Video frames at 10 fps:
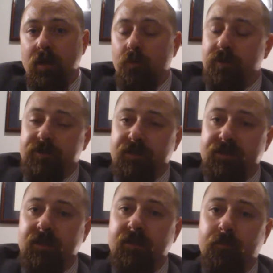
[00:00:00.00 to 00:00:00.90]
which
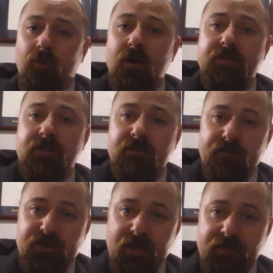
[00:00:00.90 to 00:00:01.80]
is in the process of
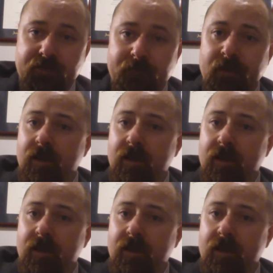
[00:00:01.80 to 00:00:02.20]
changing,